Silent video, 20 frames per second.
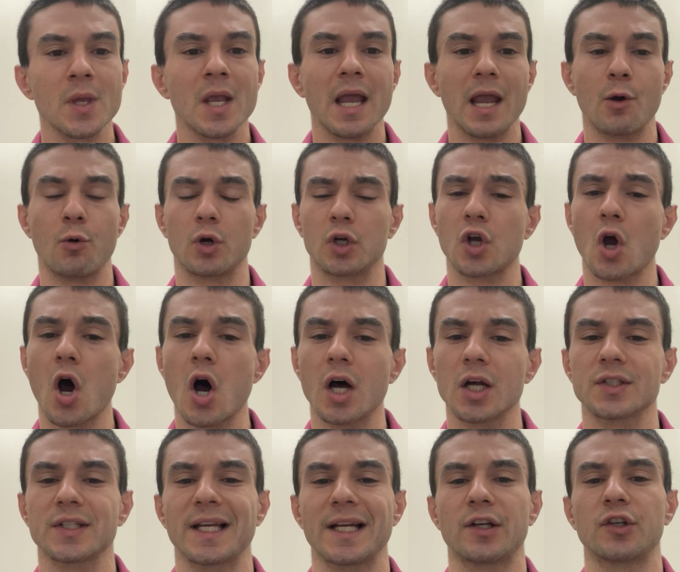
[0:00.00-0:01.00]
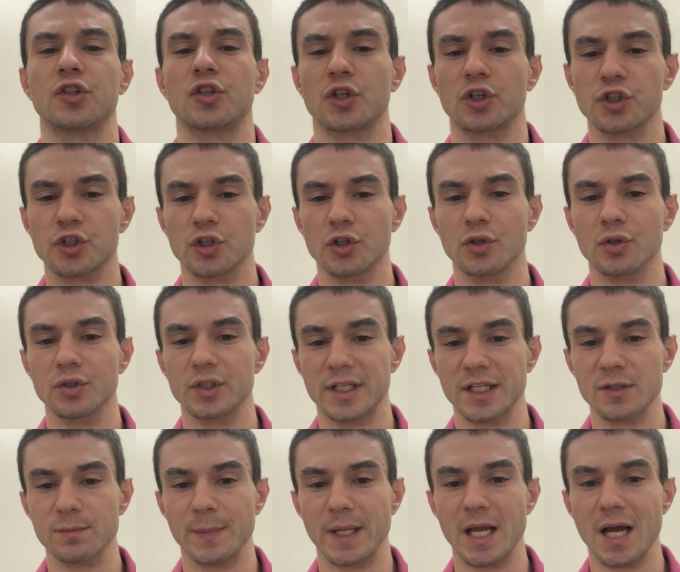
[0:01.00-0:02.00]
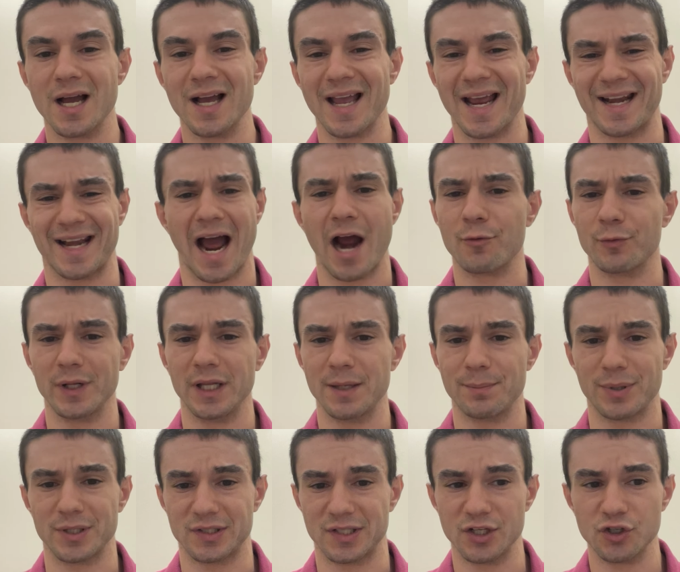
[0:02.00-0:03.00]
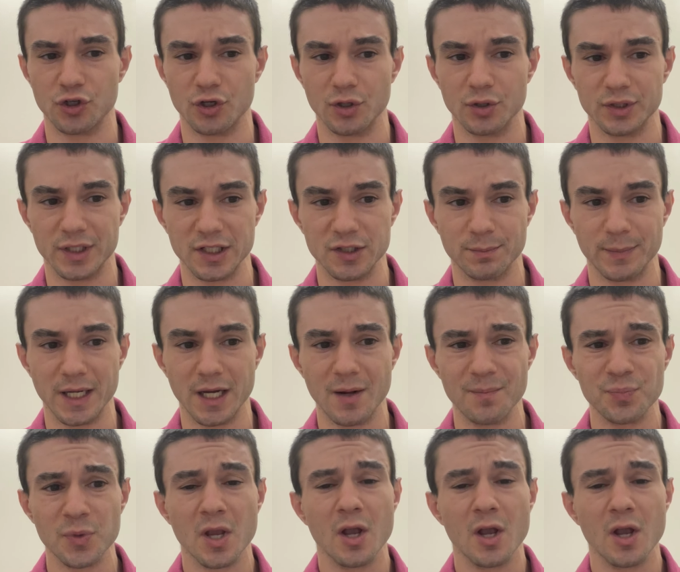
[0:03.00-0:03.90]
It would cause exertional dyspnea and not really positional dyspnea.